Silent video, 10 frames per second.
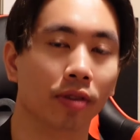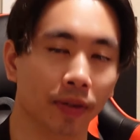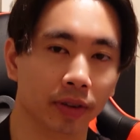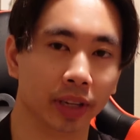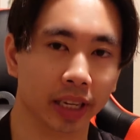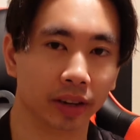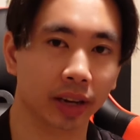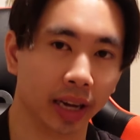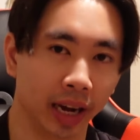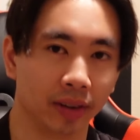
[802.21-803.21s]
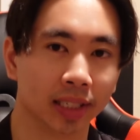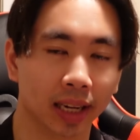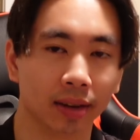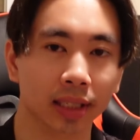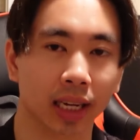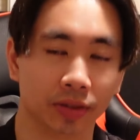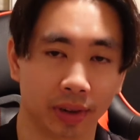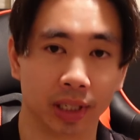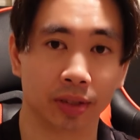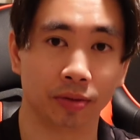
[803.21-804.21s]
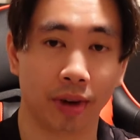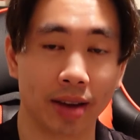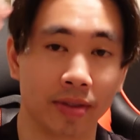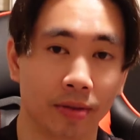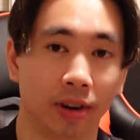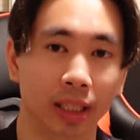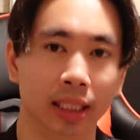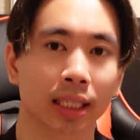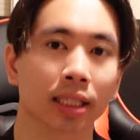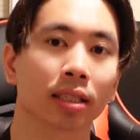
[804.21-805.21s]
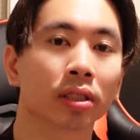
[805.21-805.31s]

with clean looking hairstyles as well as wavy ones.